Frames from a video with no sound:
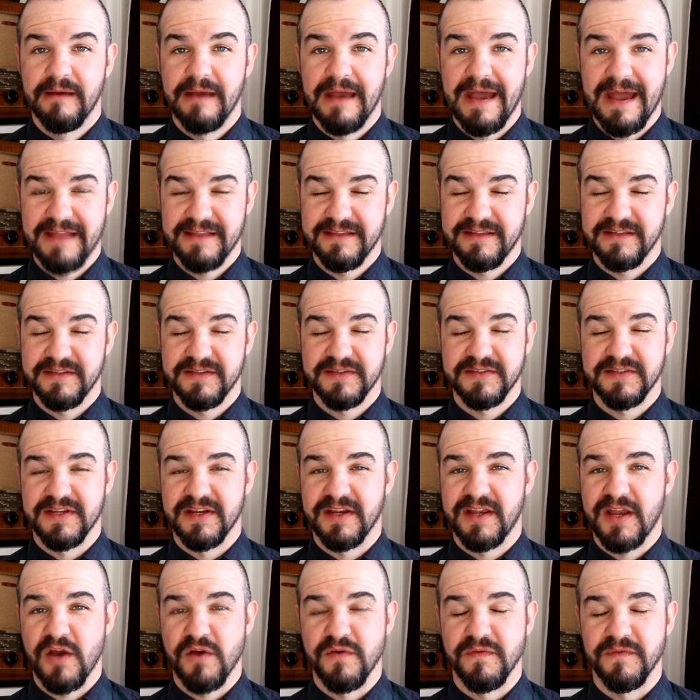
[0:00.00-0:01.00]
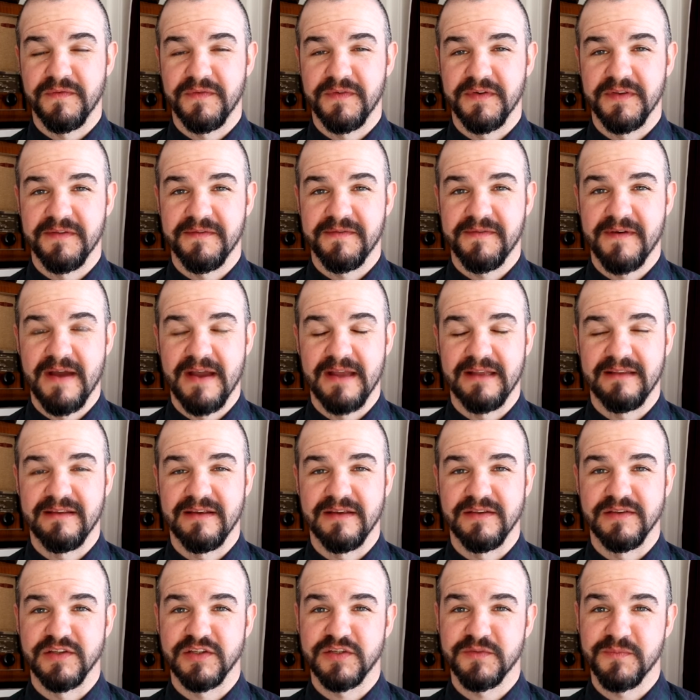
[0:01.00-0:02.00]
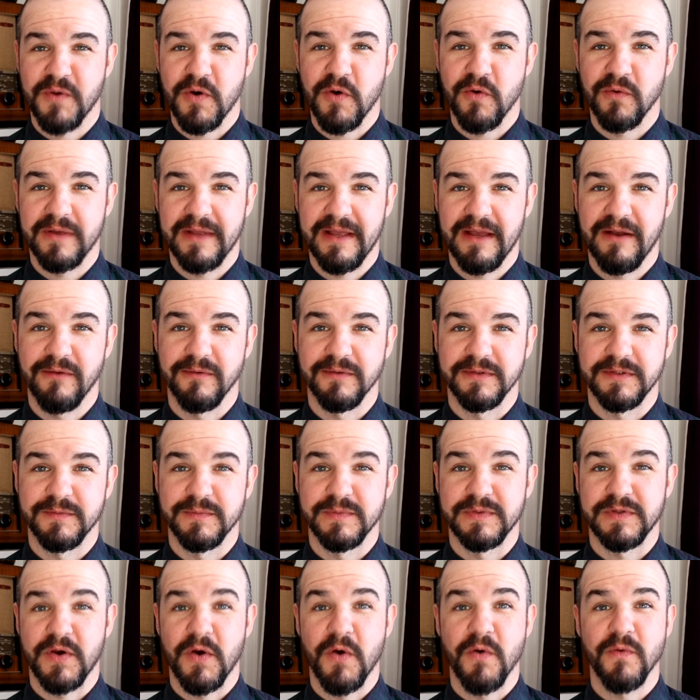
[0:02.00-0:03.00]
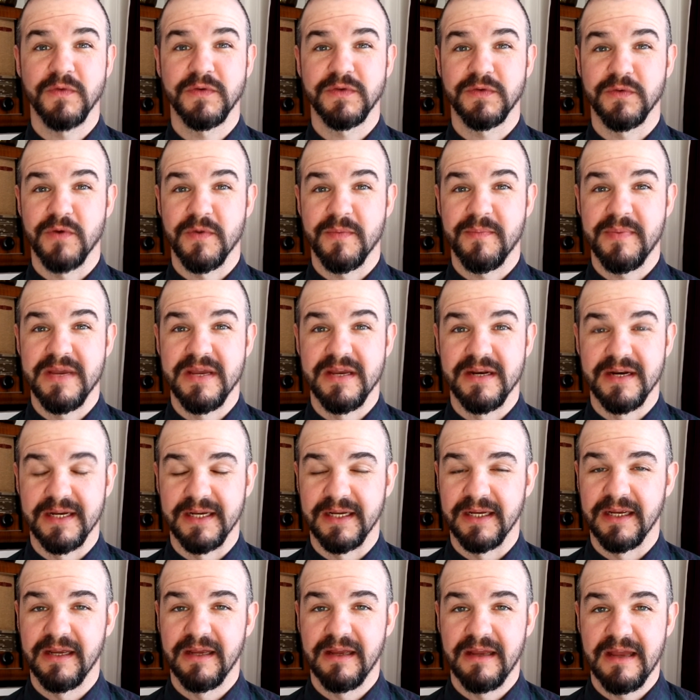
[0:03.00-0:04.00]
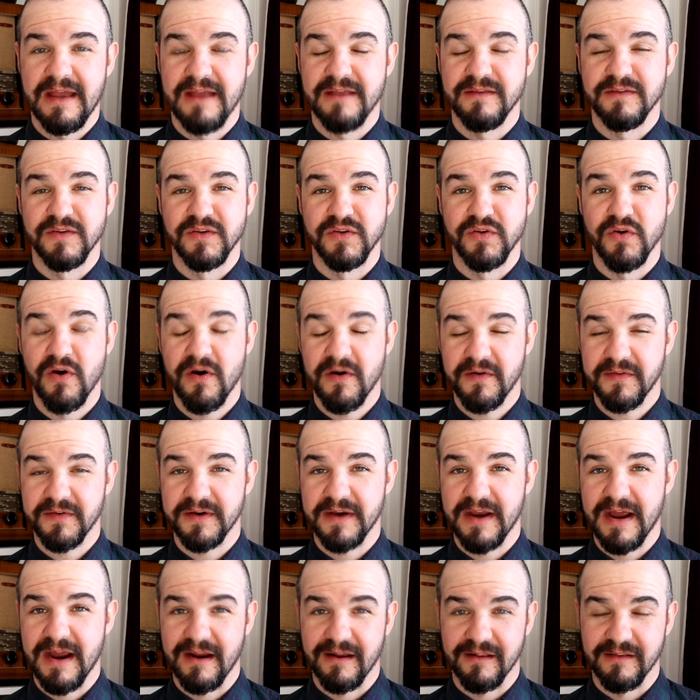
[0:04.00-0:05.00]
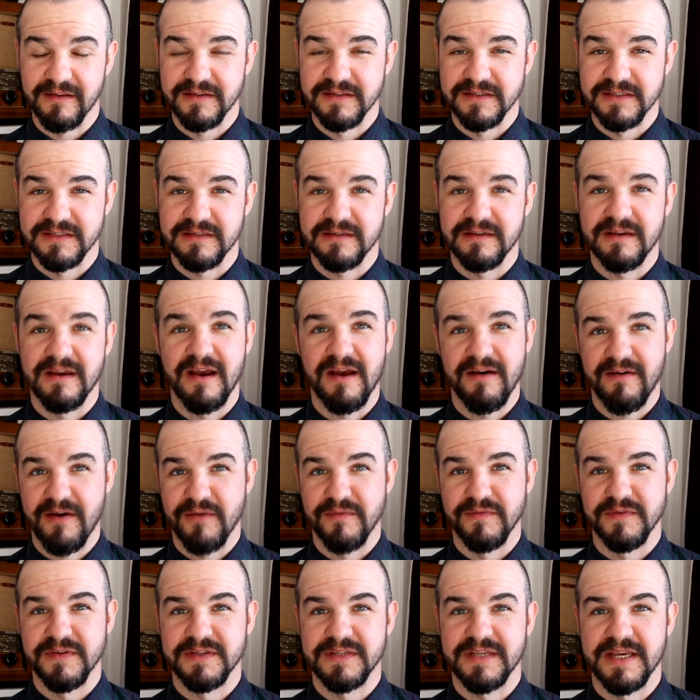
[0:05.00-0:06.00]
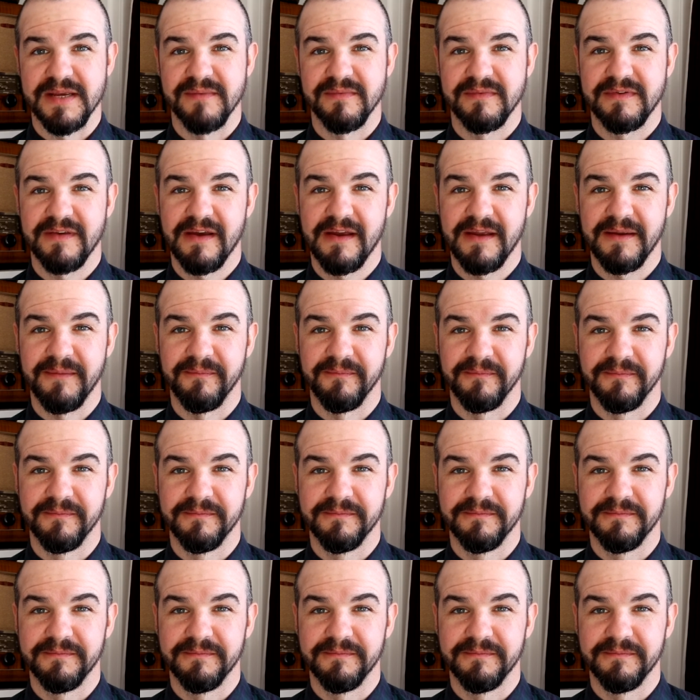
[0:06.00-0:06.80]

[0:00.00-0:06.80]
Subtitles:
And it doesn't account for the fact that the small kilt was also appearing in the Northern Highlands around the same time,